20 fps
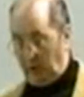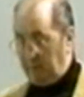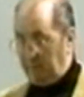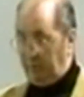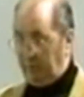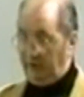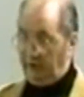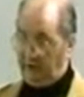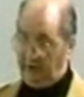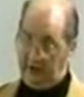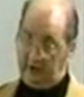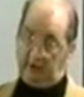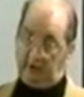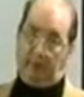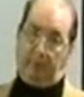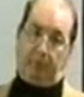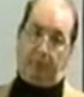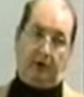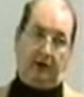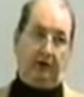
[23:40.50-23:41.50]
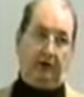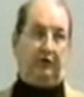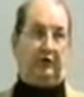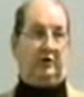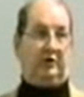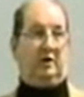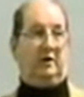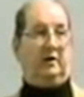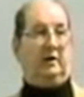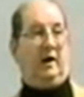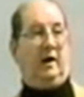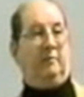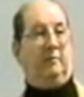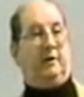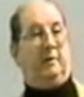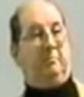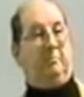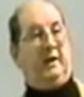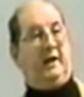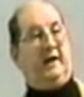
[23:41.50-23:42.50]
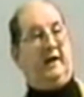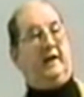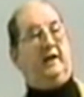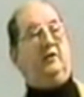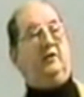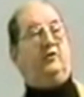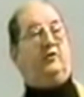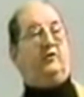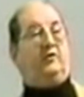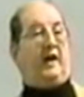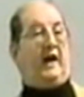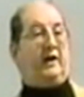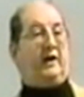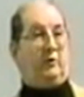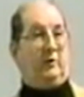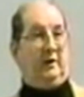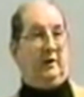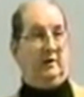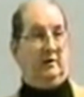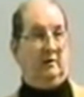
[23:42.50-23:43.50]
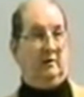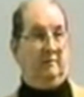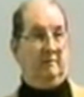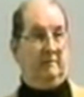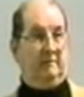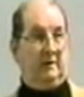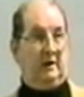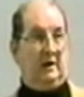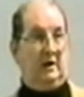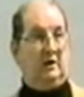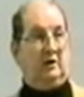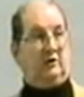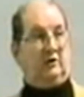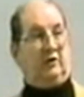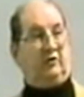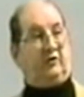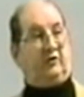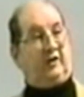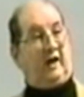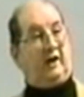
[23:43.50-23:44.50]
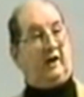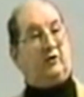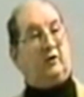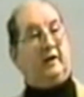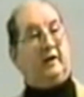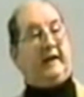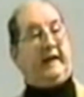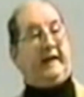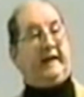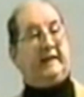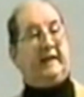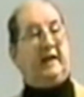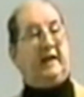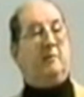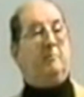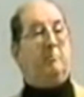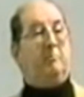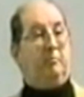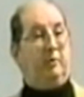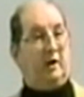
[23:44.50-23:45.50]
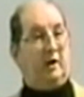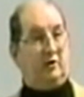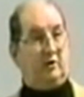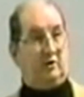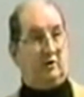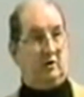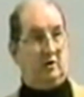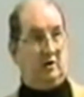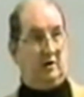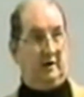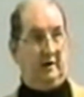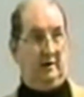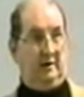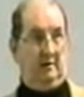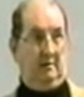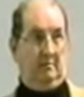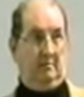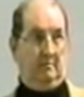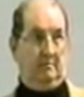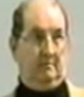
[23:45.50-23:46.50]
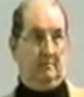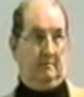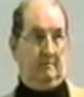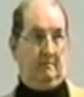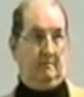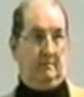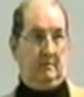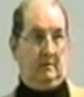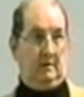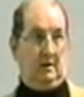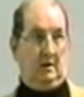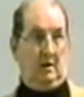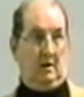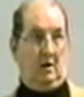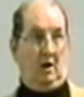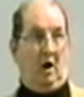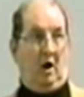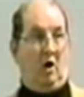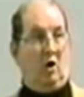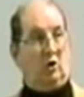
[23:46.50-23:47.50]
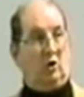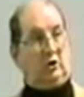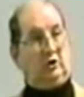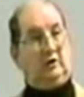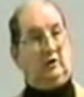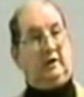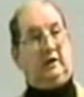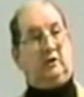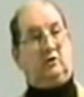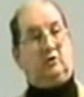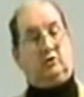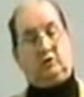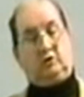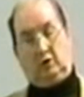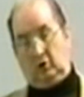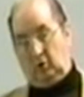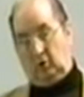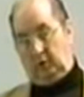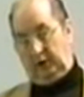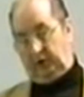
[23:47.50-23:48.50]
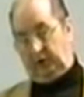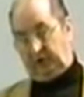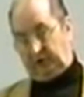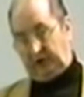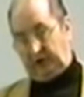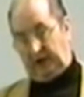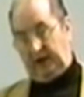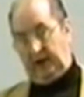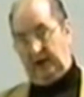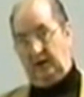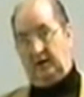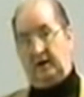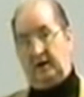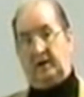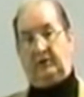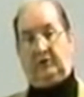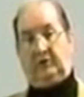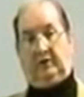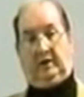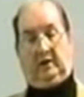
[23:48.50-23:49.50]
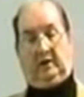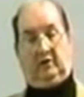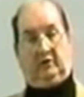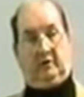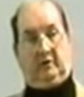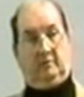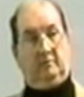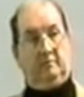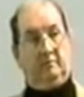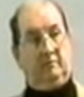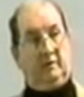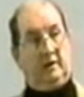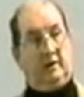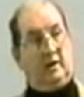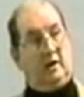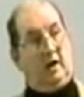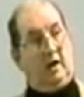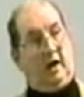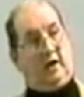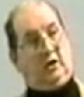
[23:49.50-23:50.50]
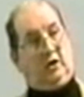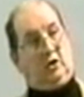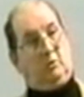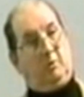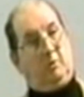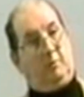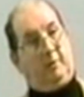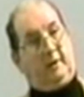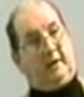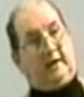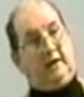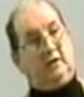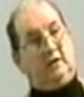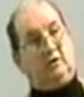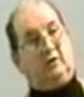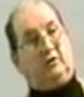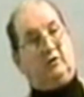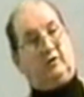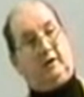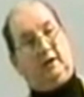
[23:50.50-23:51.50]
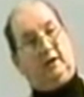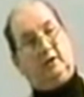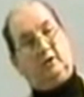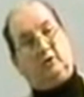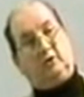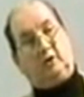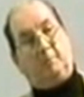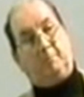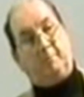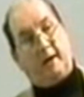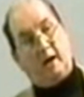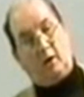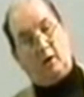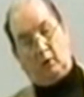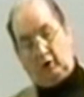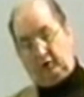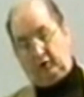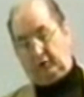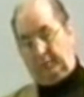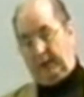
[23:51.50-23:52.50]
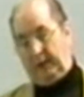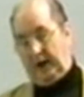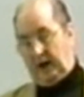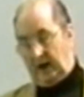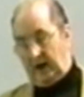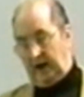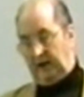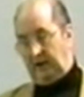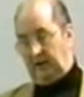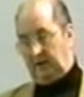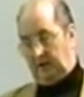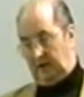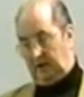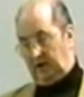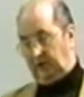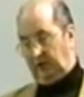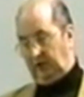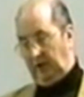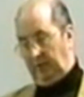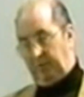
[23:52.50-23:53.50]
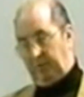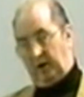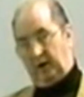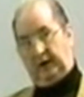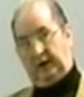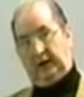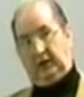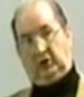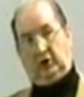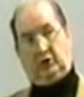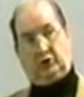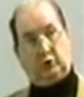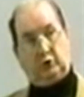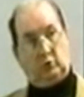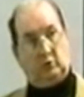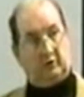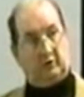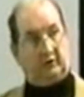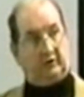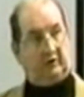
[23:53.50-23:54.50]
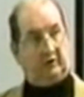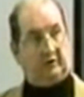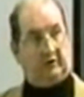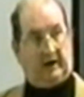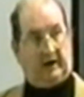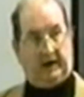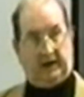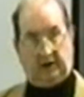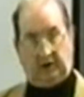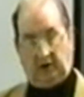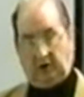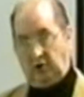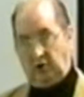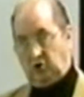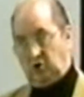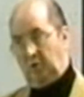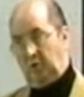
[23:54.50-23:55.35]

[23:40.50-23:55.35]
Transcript: represent the priesthood of the planet Saturn, the Saturnalian Brotherhood. All you need to do is study Nazism, and you will begin to see that the powers behind the Nazi Party, the Thule Society, the